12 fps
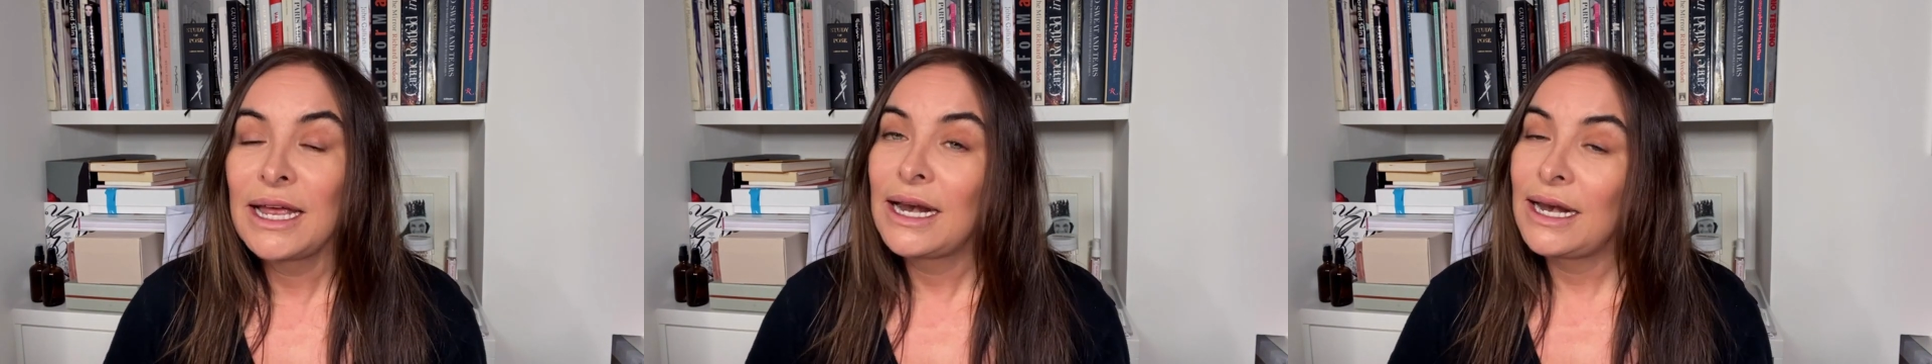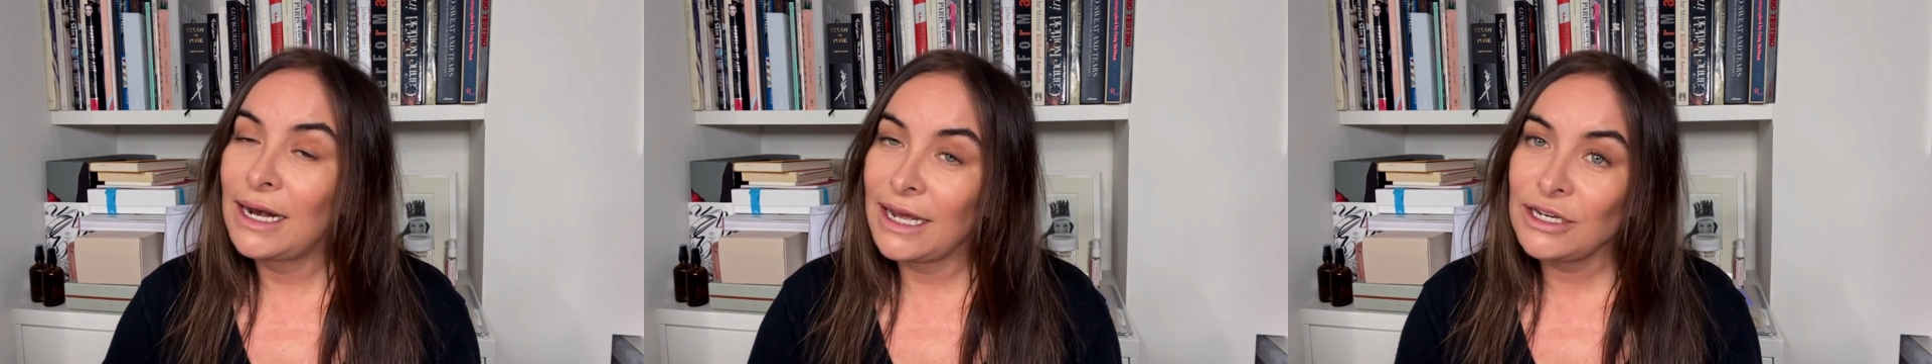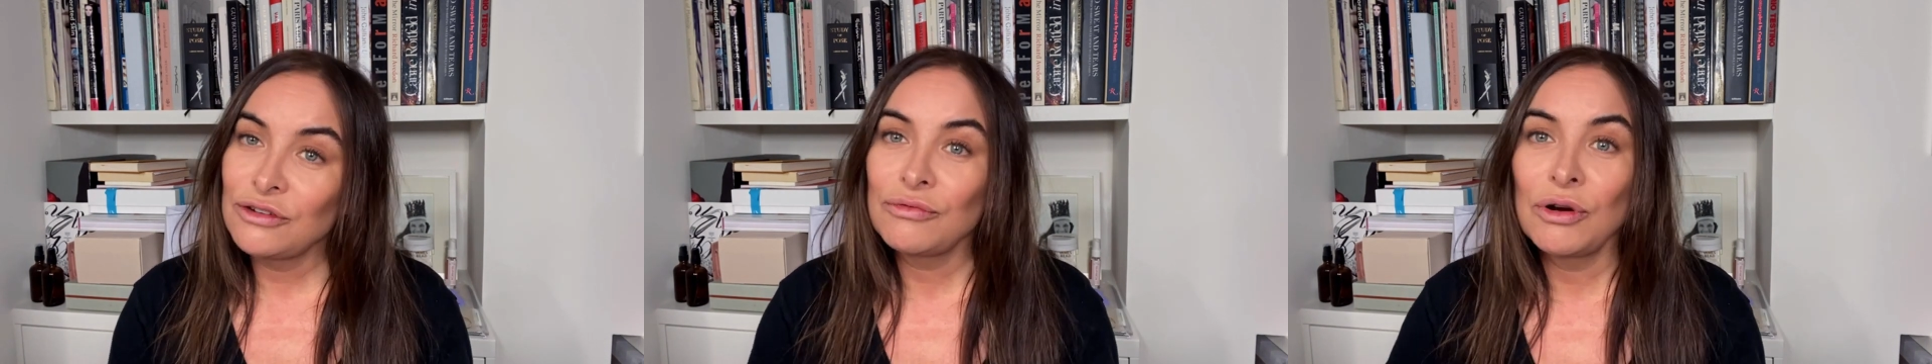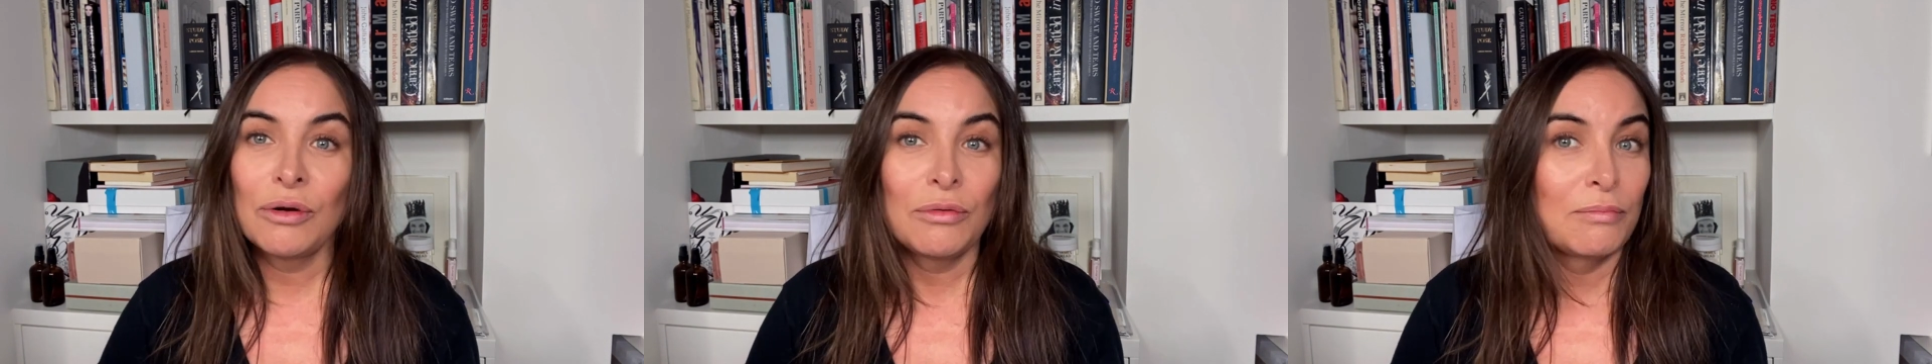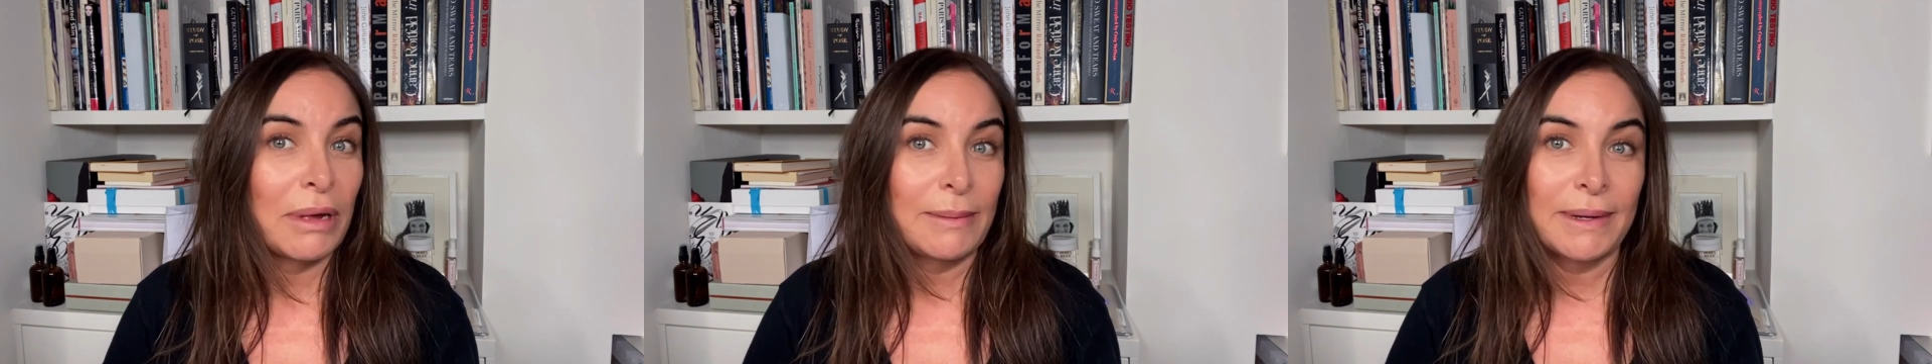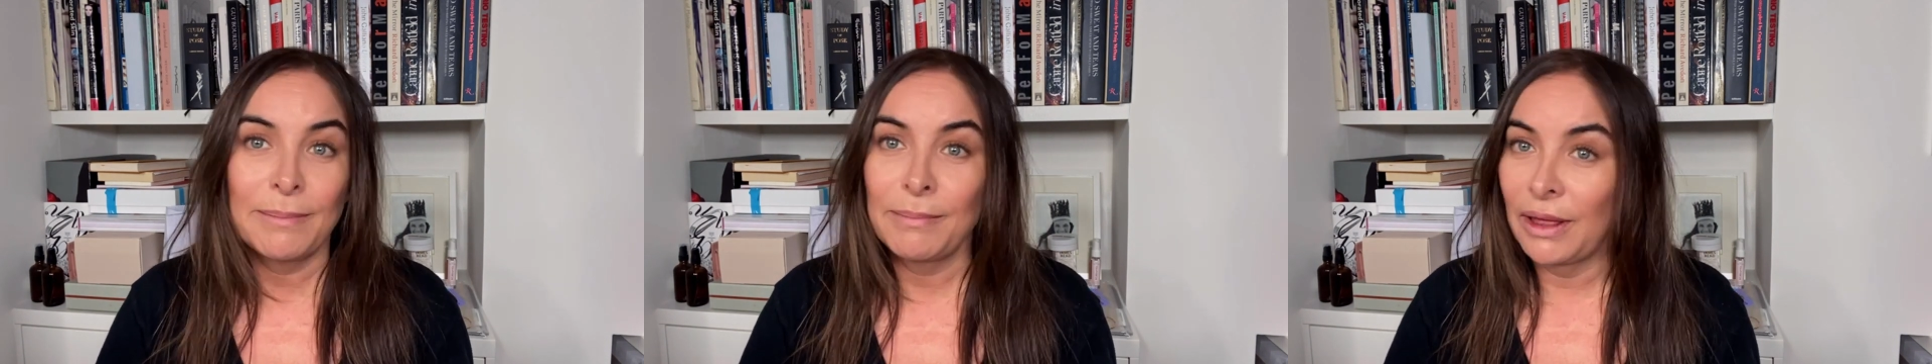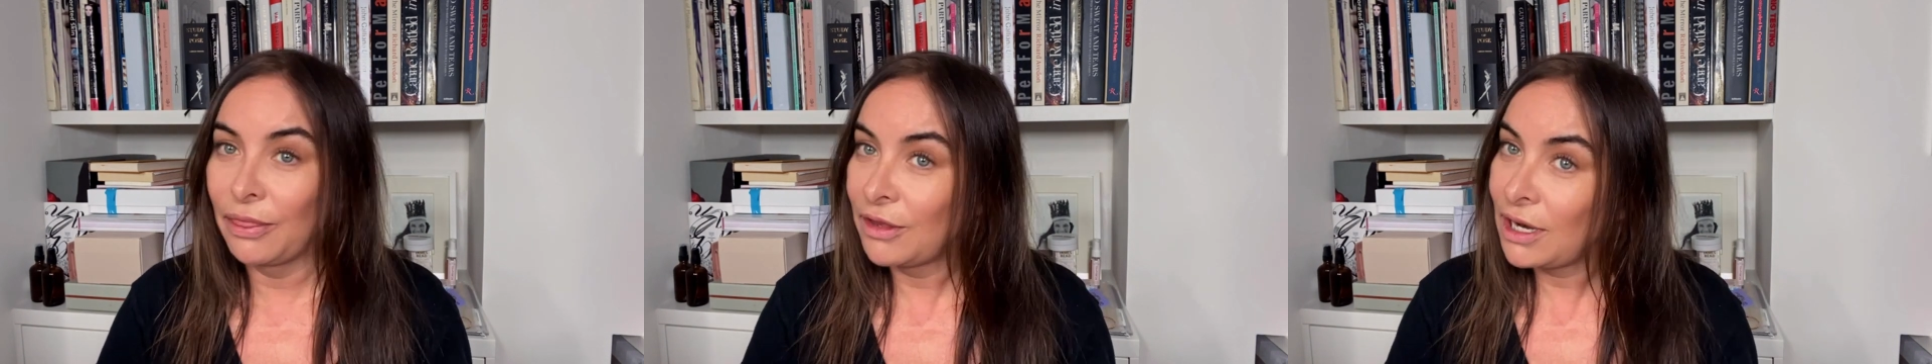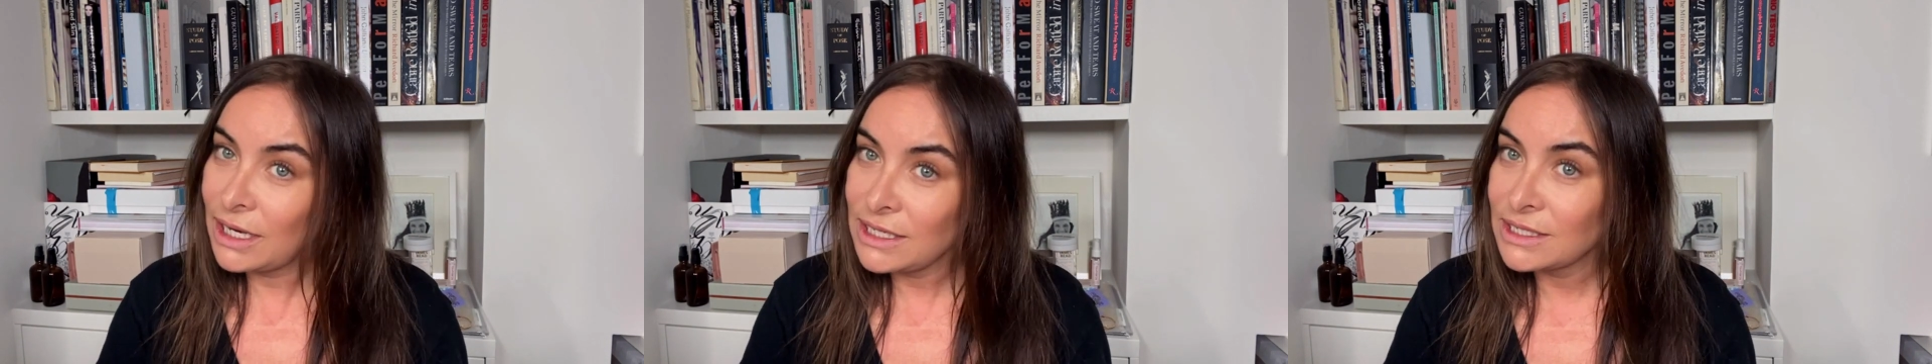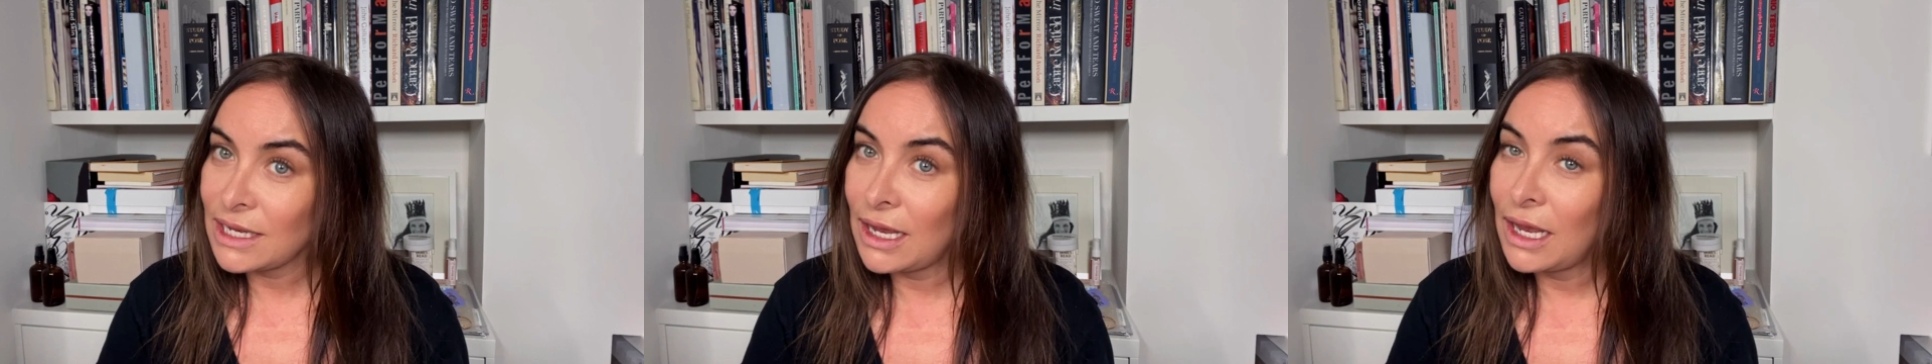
later on, maybe a month later,